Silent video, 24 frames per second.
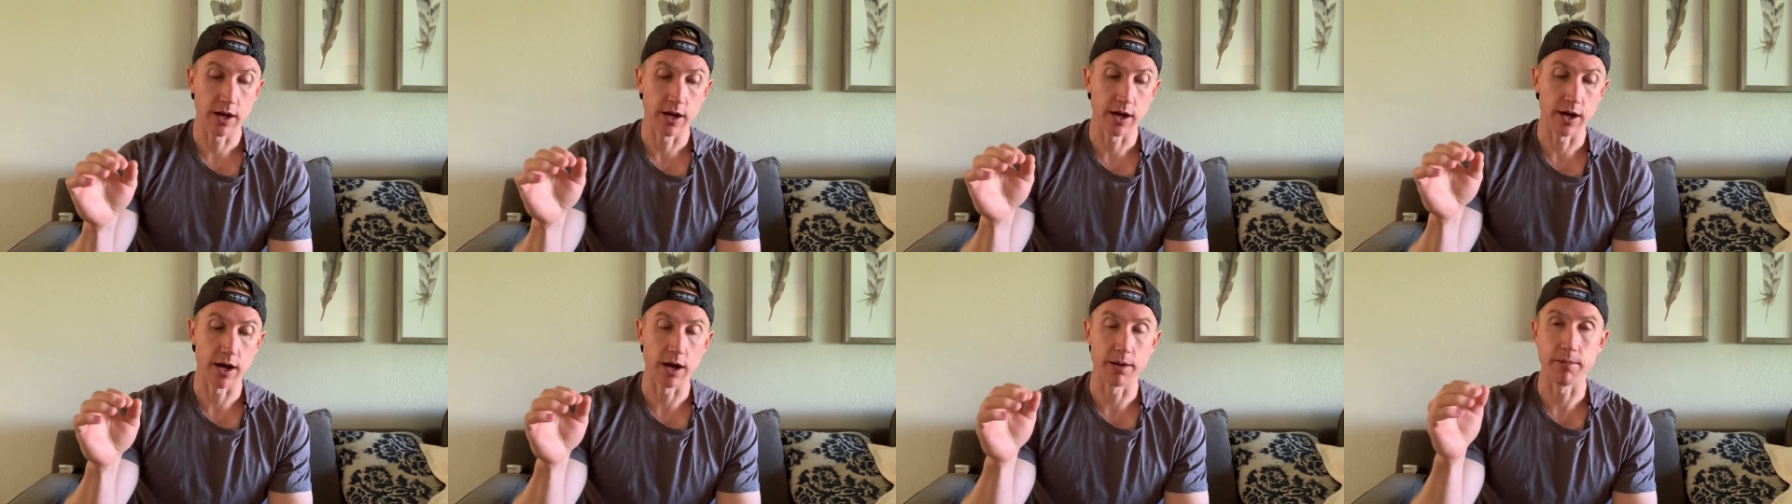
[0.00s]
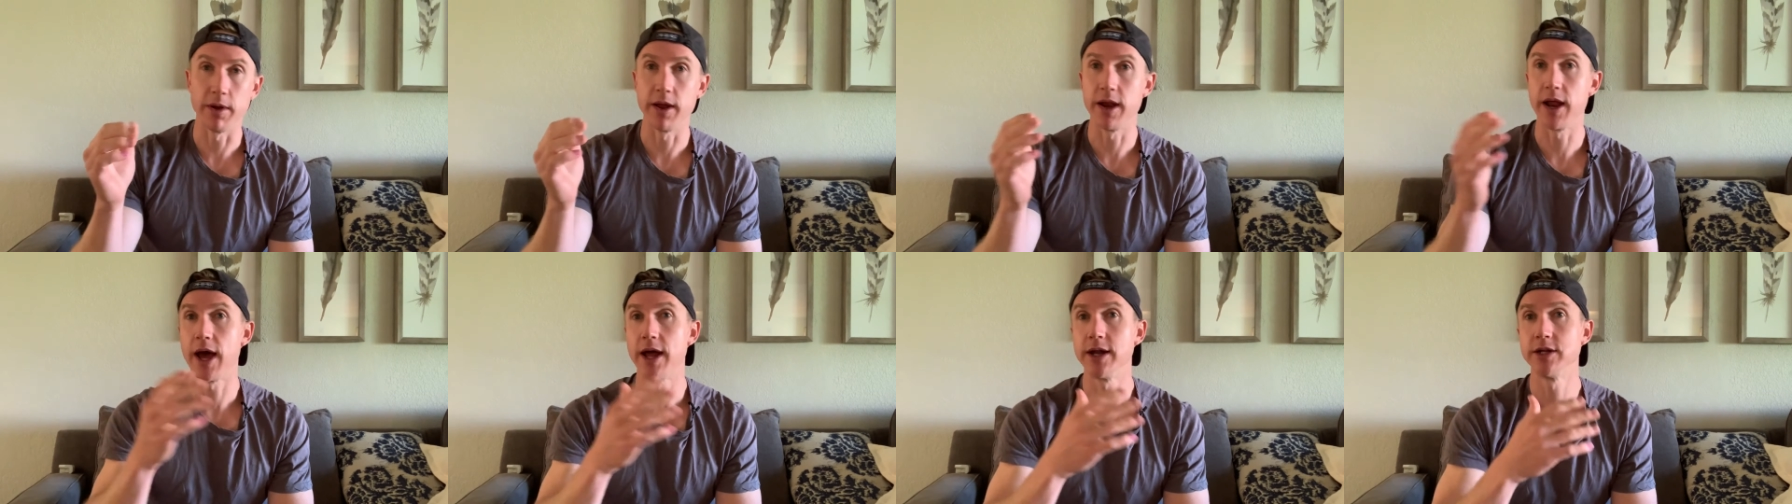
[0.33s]

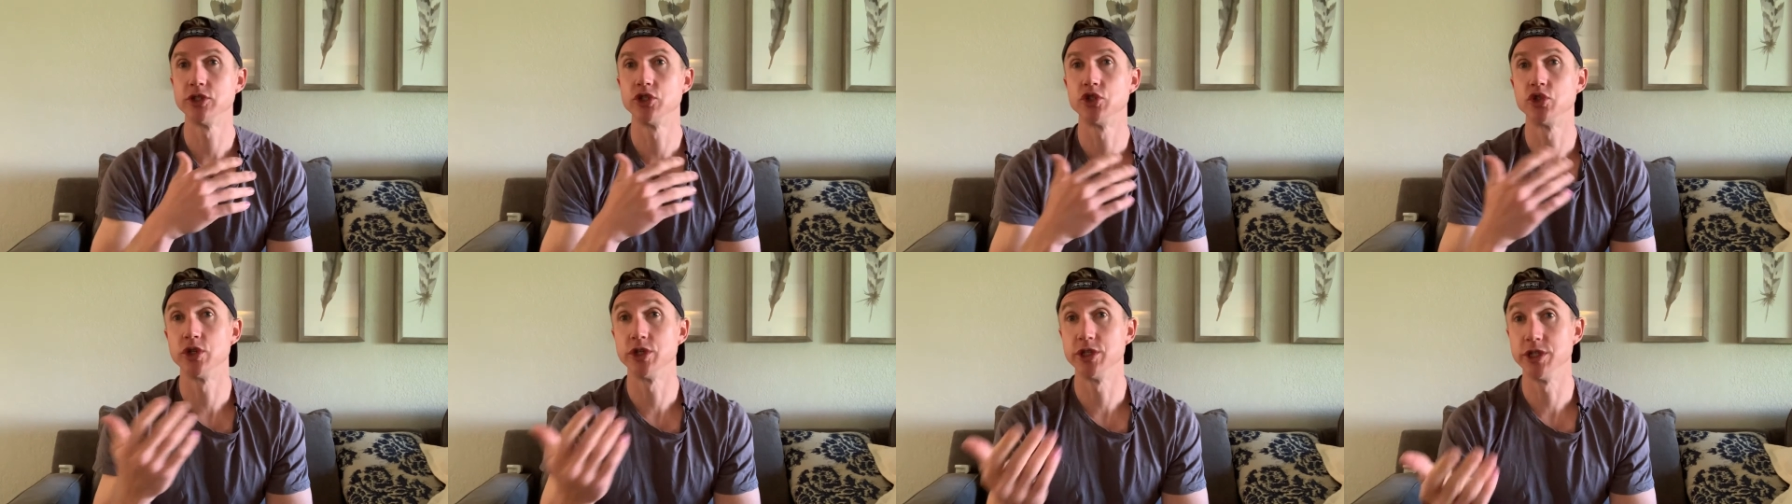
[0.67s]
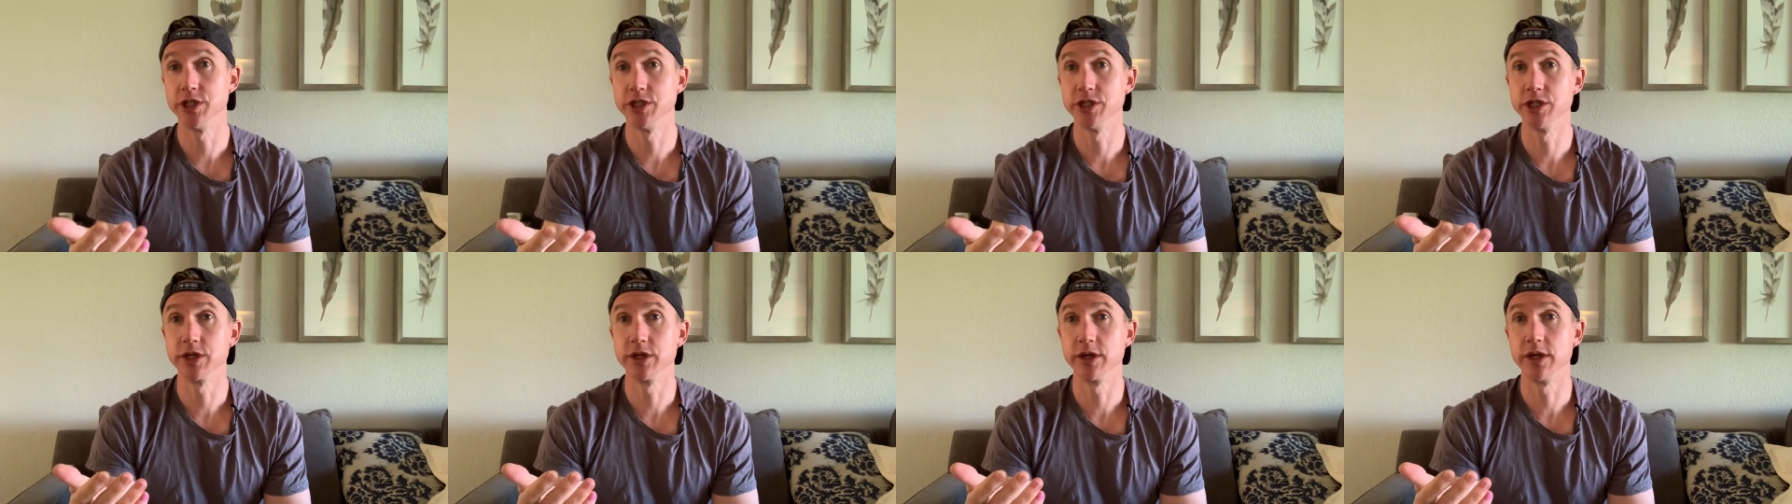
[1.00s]
And how to
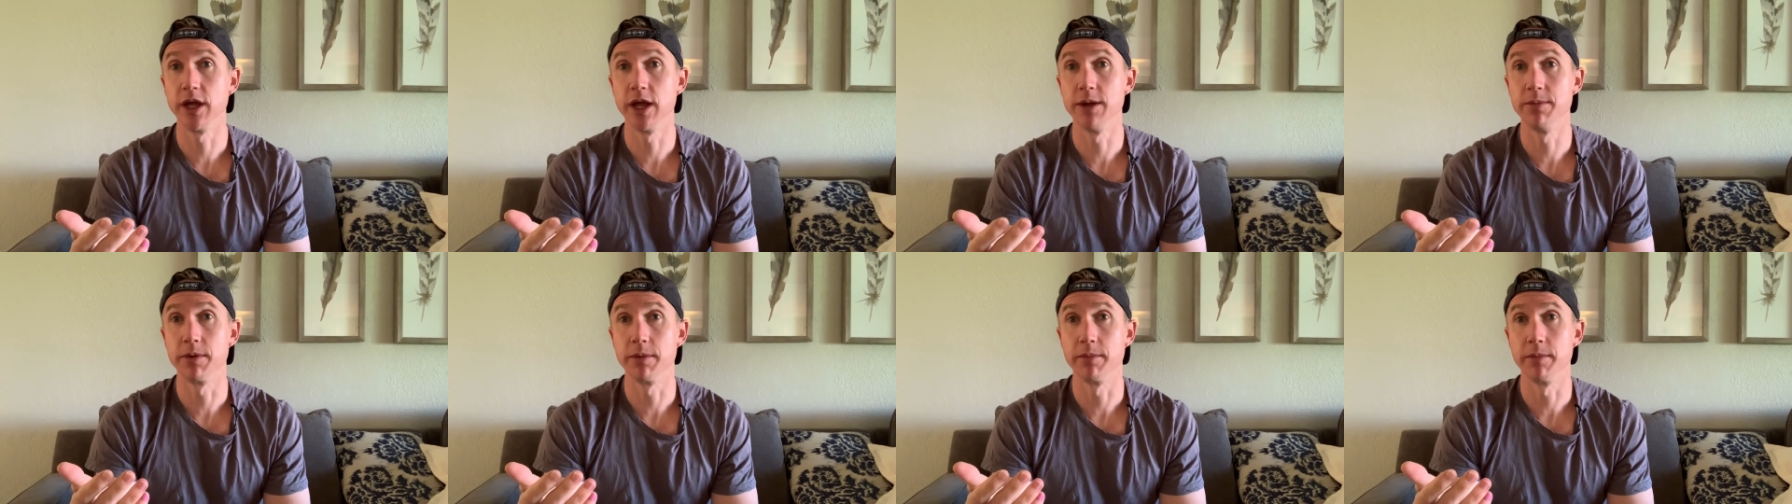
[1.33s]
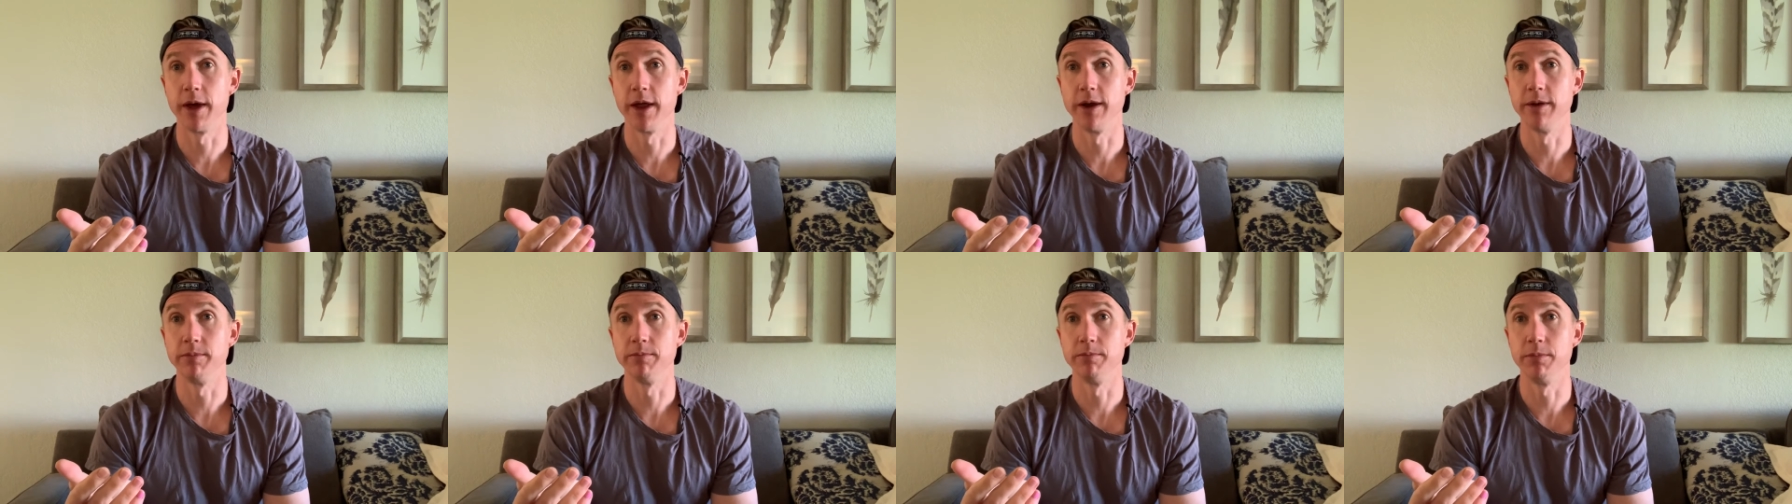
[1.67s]
strategically
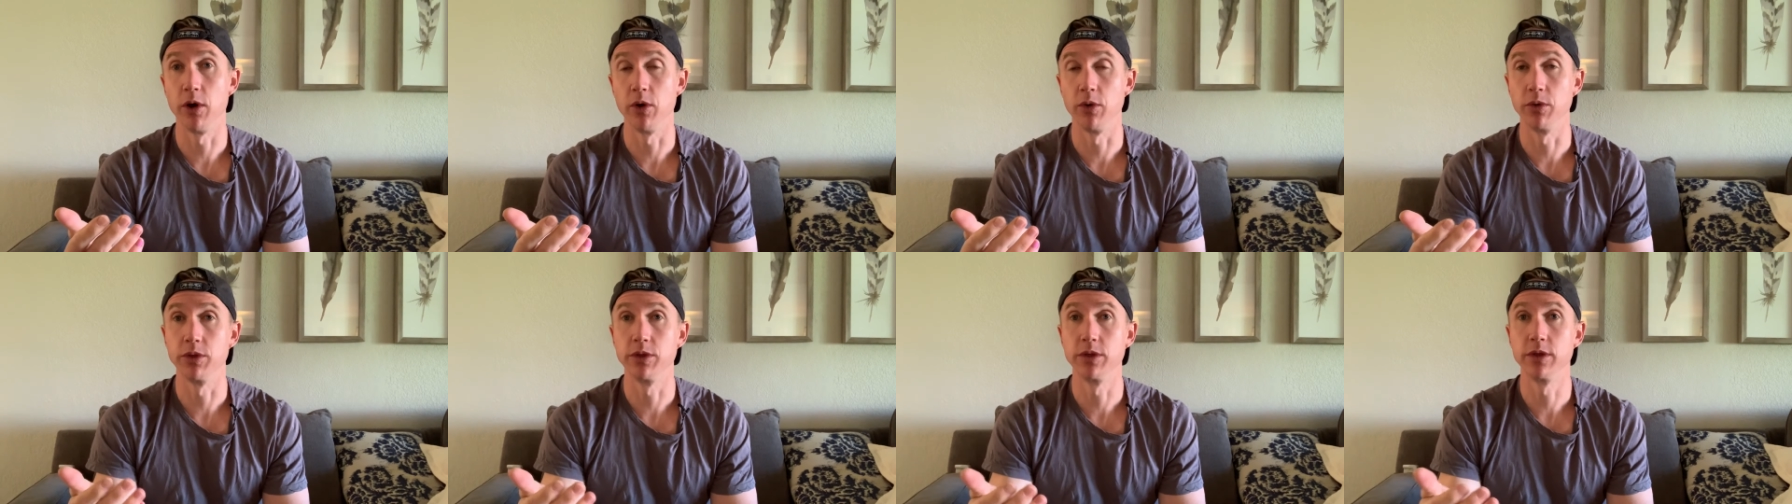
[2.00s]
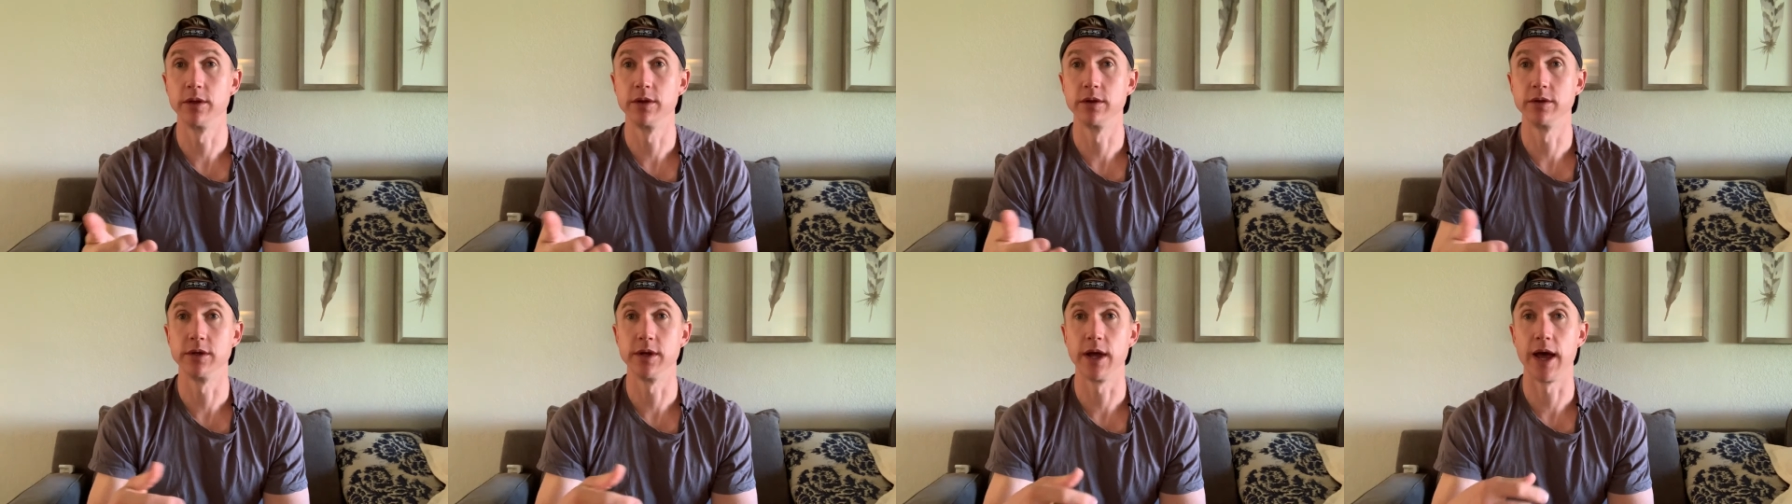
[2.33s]
implement both
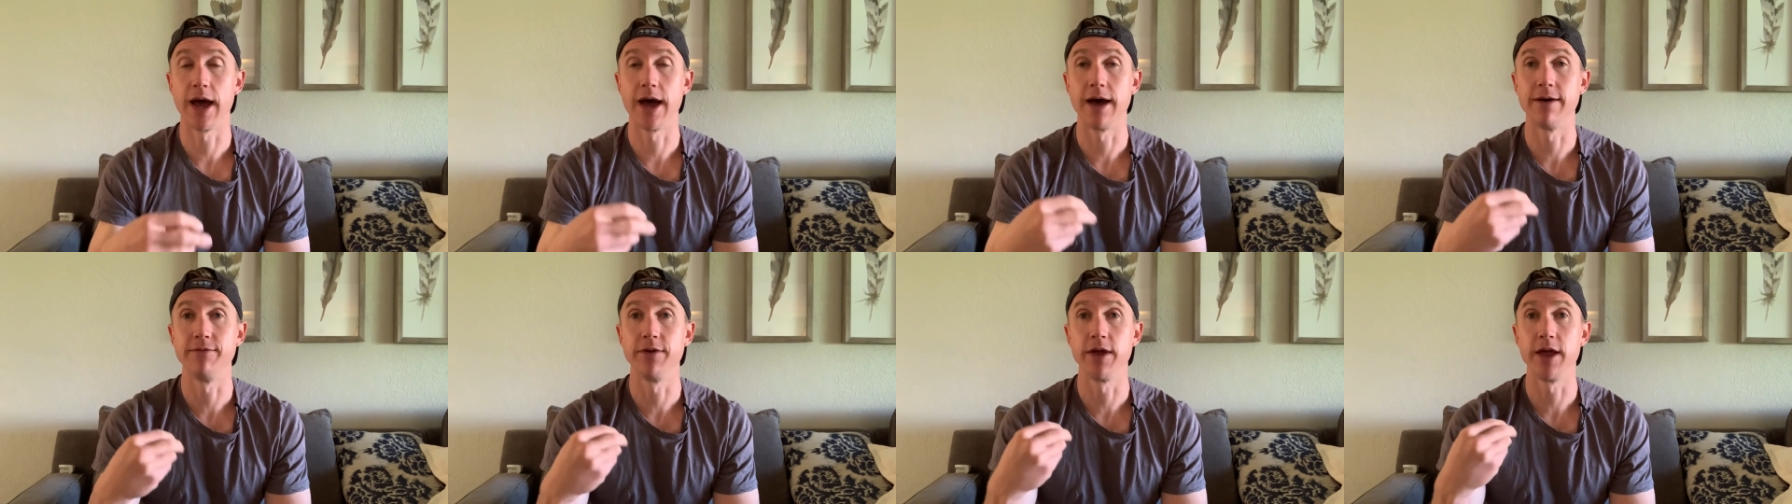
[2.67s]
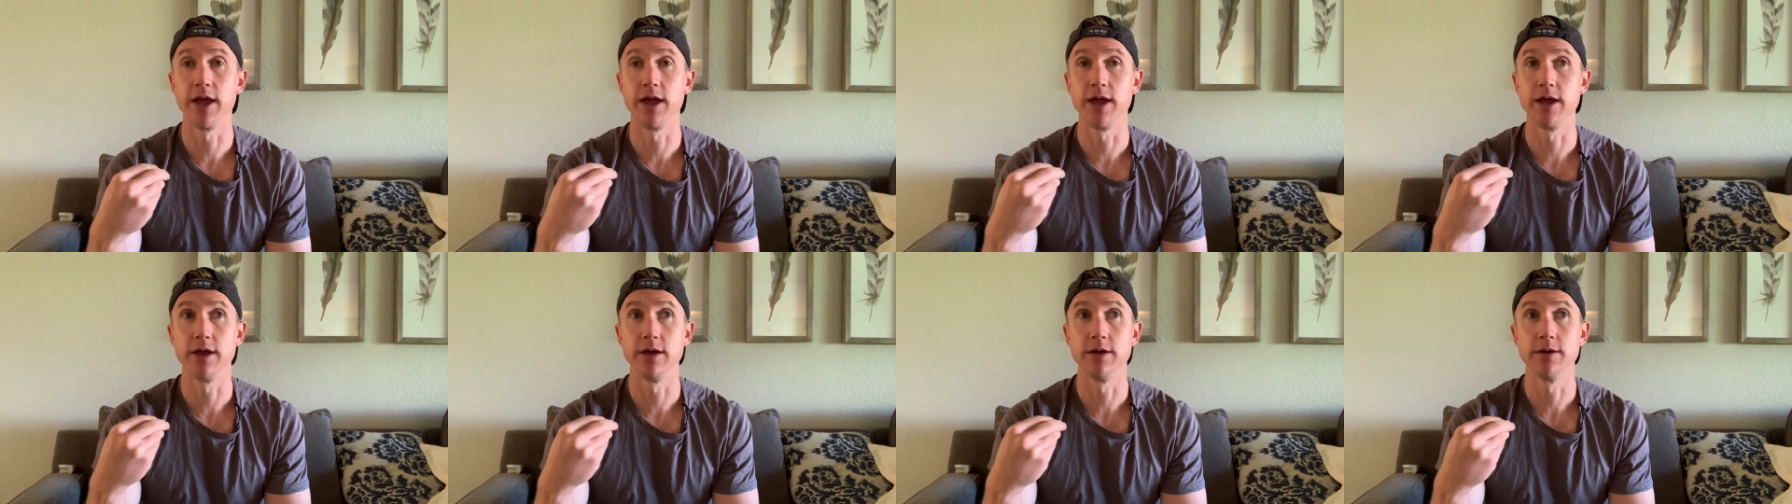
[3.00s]
to have
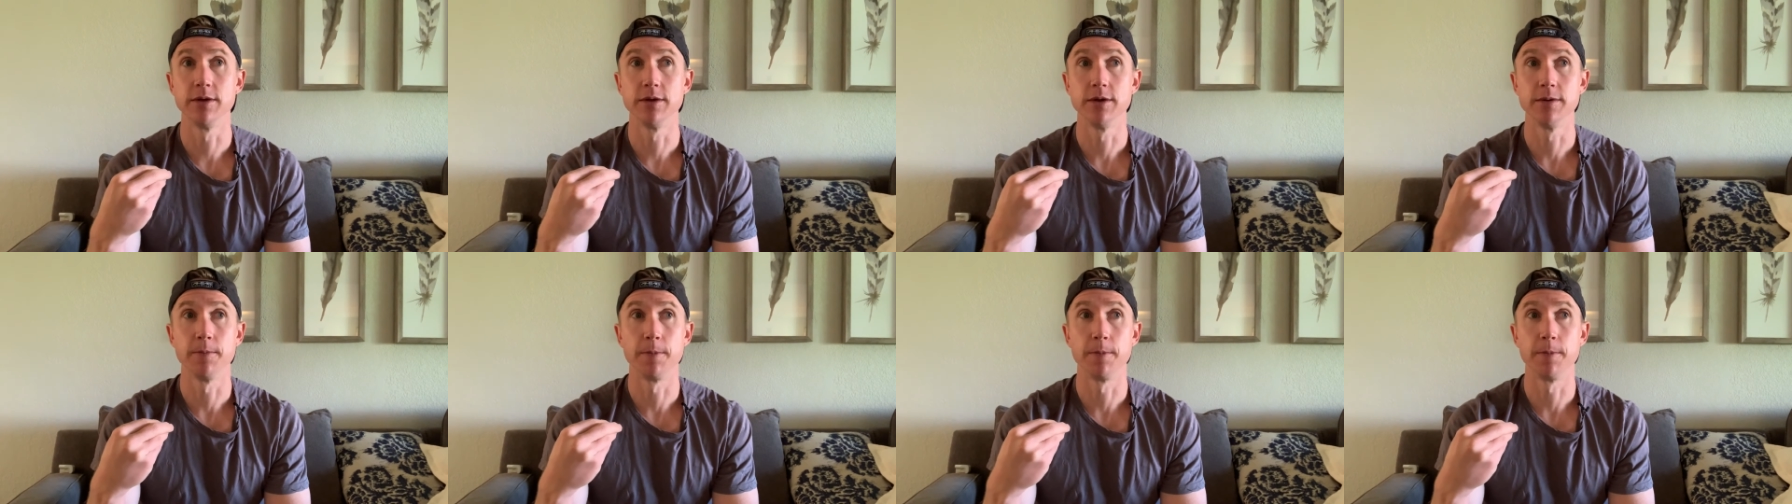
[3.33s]
a